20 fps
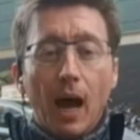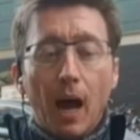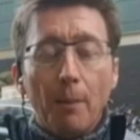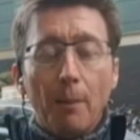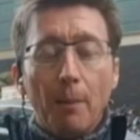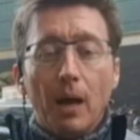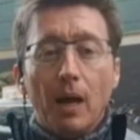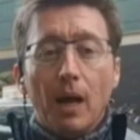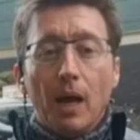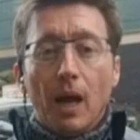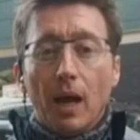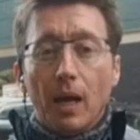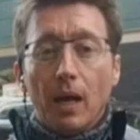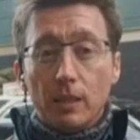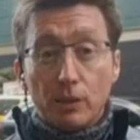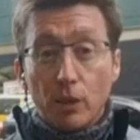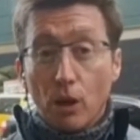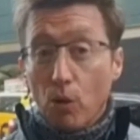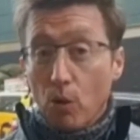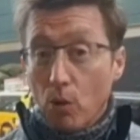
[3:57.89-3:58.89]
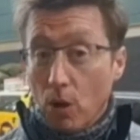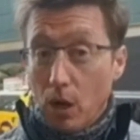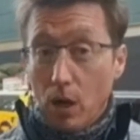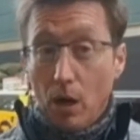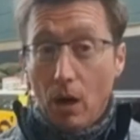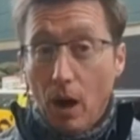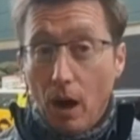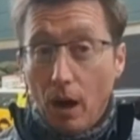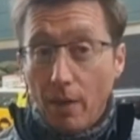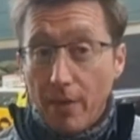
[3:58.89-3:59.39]
Um, uh, so,
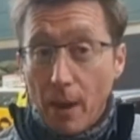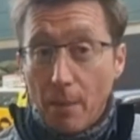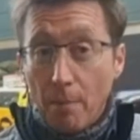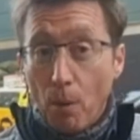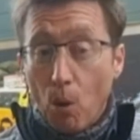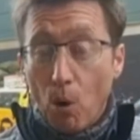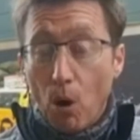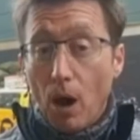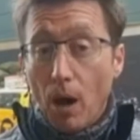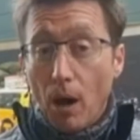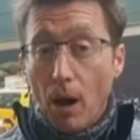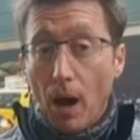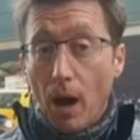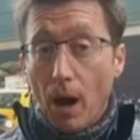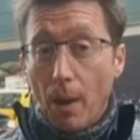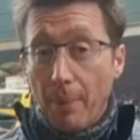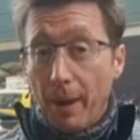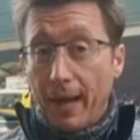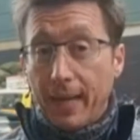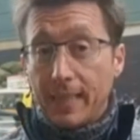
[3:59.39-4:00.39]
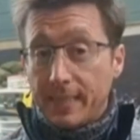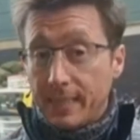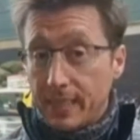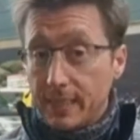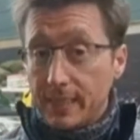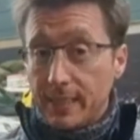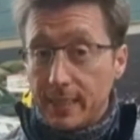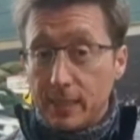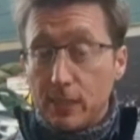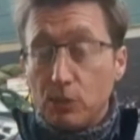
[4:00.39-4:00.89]
are there more
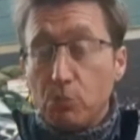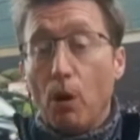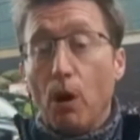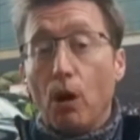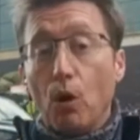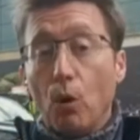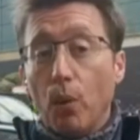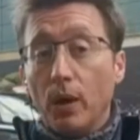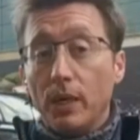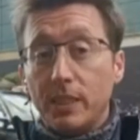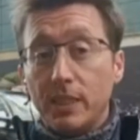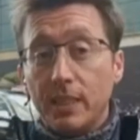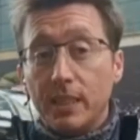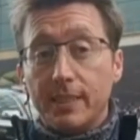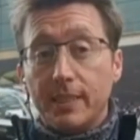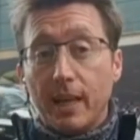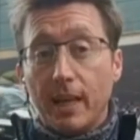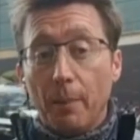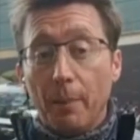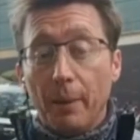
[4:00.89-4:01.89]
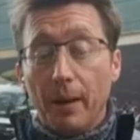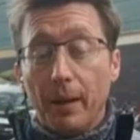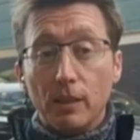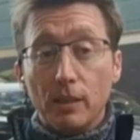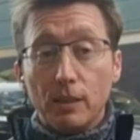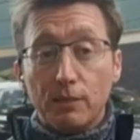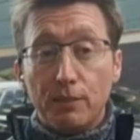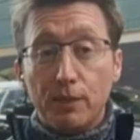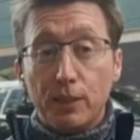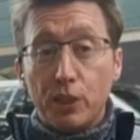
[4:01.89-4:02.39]
packages? This is one question that is going to be
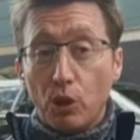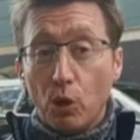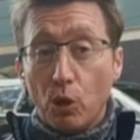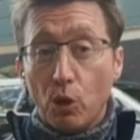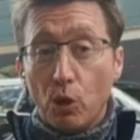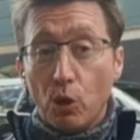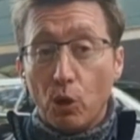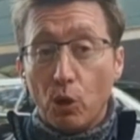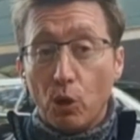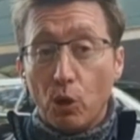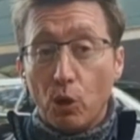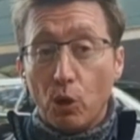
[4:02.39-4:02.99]
asked for sure.